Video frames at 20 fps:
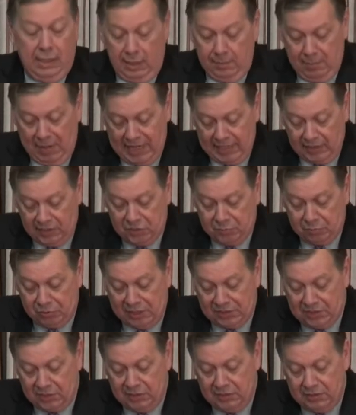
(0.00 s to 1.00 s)
Mike is
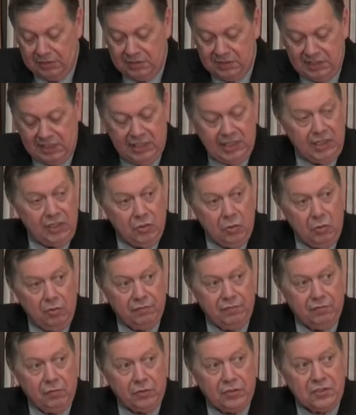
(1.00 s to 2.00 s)
President and CEO of
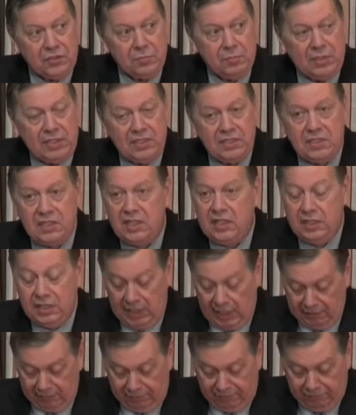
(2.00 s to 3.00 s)
FortBC
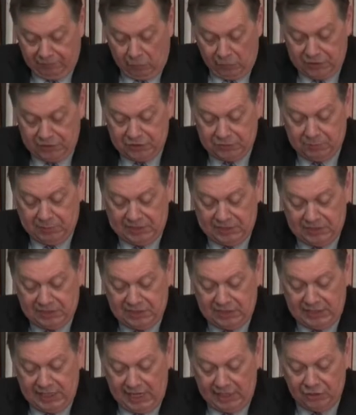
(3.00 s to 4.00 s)
and
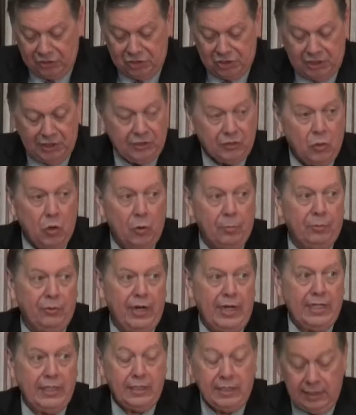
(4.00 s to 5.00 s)
FortBC Energy
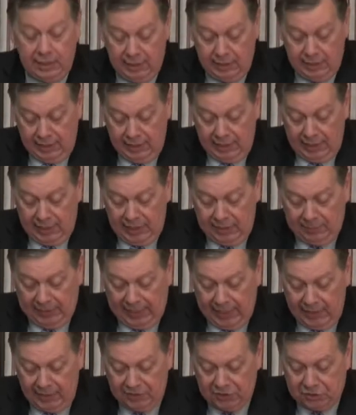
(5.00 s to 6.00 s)
Incorporated. He
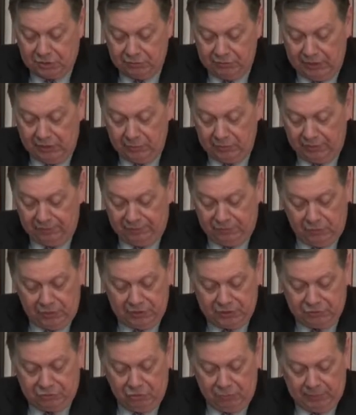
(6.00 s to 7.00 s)
began his career with the
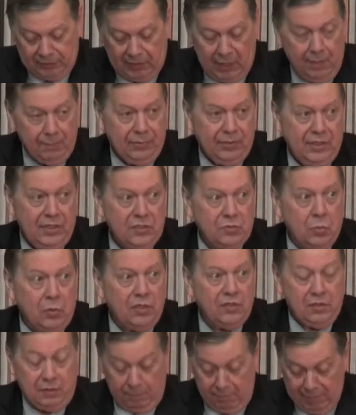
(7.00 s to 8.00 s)
Fortis Group of companies
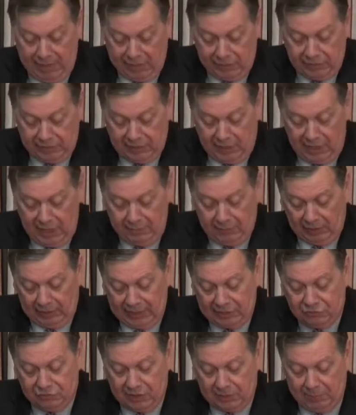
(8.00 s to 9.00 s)
with Maritime
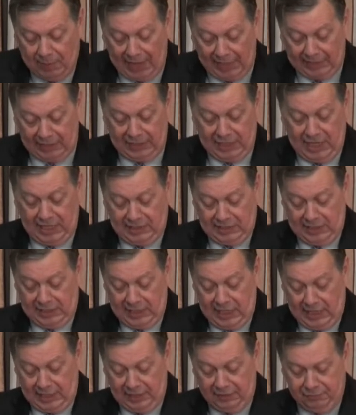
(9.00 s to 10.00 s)
Electric back in
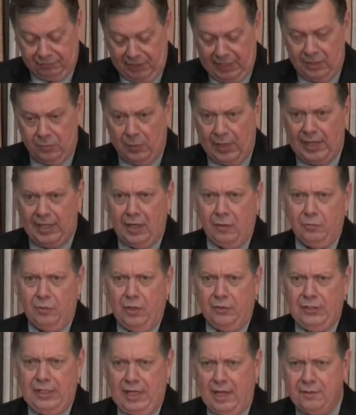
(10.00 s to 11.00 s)
1993, way out
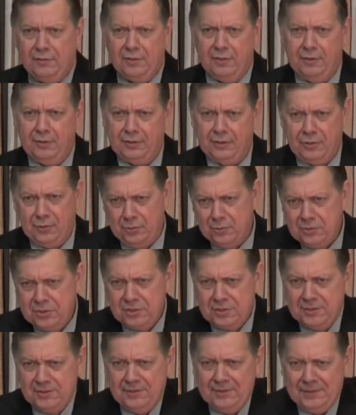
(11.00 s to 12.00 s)
on the other
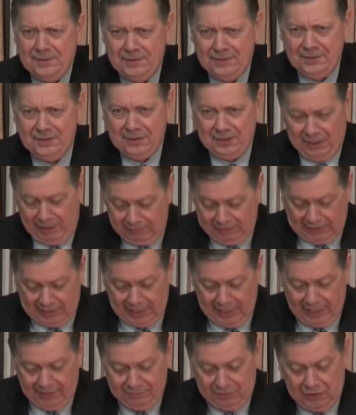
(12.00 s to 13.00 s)
coast. Lovely to
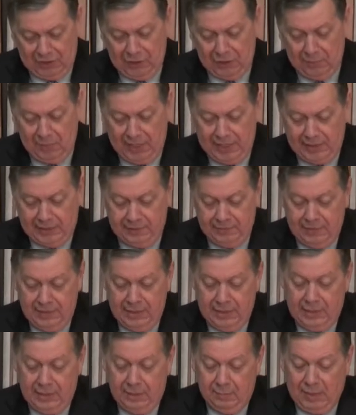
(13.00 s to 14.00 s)
have you here, Mike.
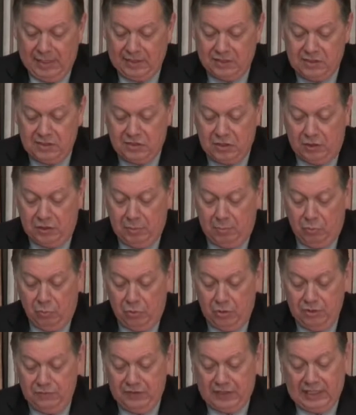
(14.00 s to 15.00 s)
Mike sits on the
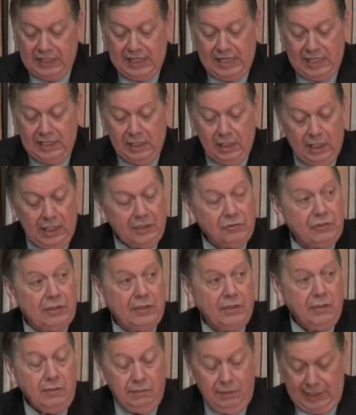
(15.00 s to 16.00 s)
board of the Canadian
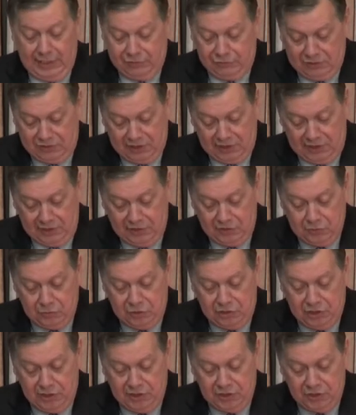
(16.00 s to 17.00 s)
Electricity
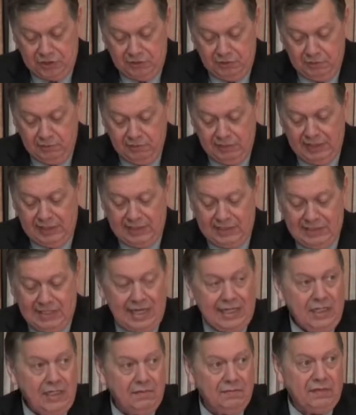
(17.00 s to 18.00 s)
Association, the
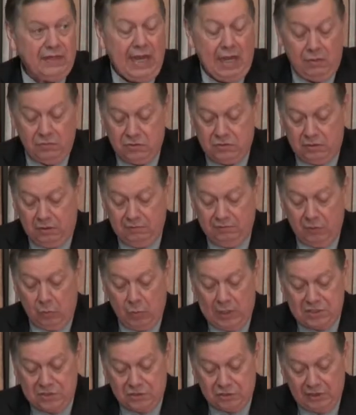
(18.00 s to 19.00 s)
Executive Council of the
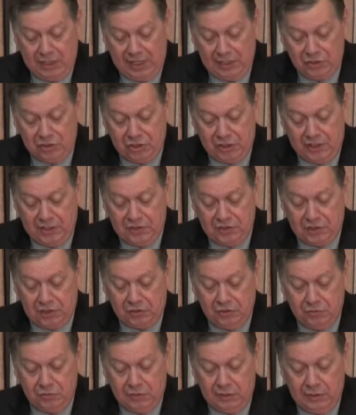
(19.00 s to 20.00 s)
Western Energy
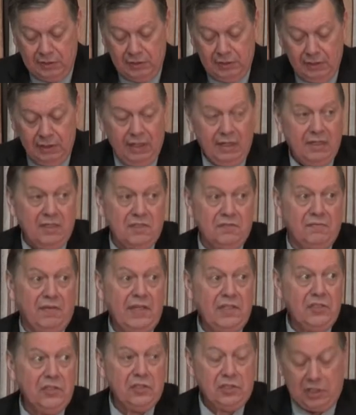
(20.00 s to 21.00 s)
Institute, and is
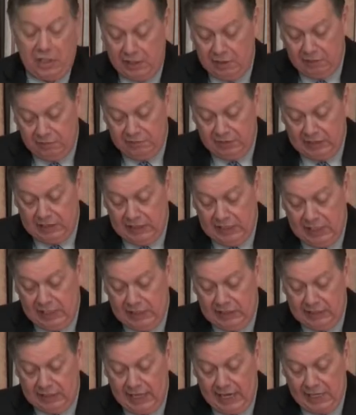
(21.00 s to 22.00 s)
Vice Chair of the
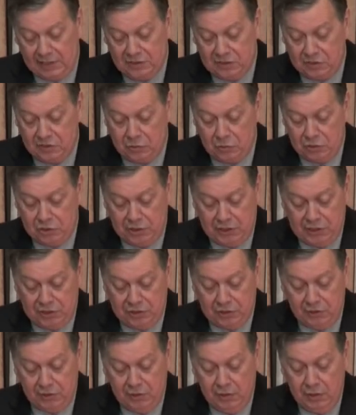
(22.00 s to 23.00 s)
Canadian Gas
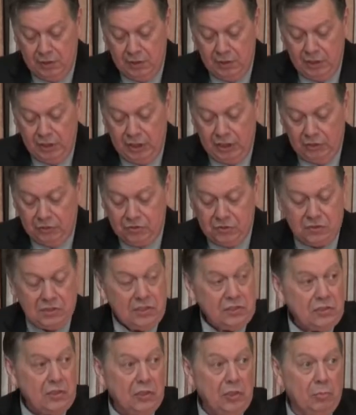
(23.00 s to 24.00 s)
Association. He also
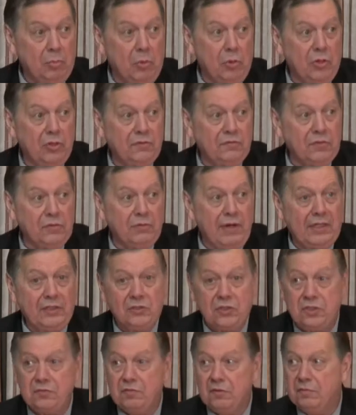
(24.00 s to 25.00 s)
sits on the Board of
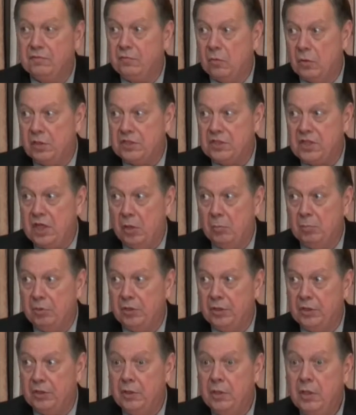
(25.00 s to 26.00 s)
Directors for Fortis
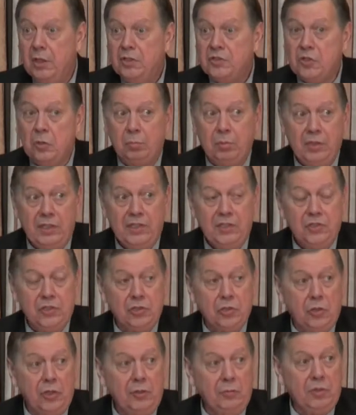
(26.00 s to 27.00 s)
Alberta. So please
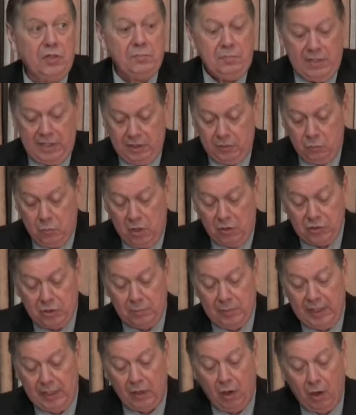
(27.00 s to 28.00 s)
join with me in
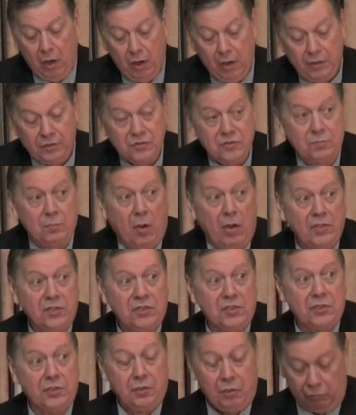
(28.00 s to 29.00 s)
welcoming our
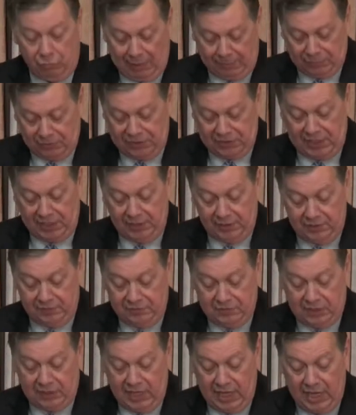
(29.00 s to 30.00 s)
sponsor representative
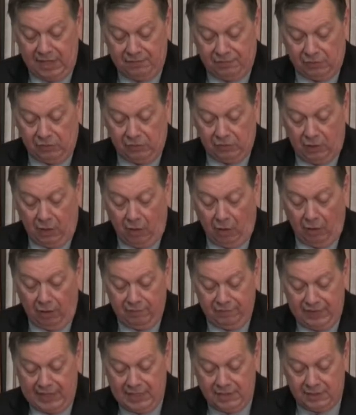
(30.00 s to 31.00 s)
today for our
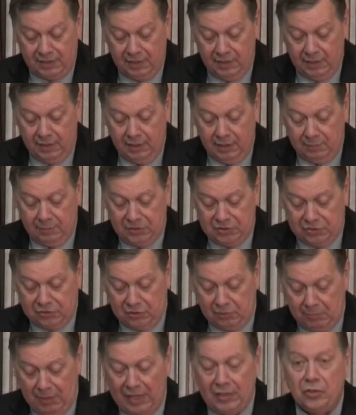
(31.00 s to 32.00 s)
event,
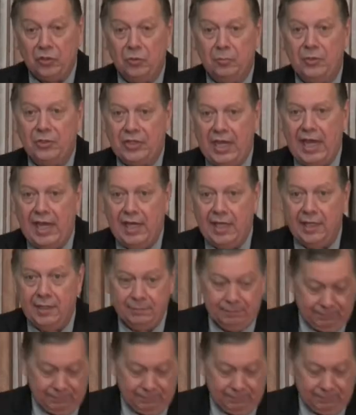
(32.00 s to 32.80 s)
Mr. Michael Mulcahy.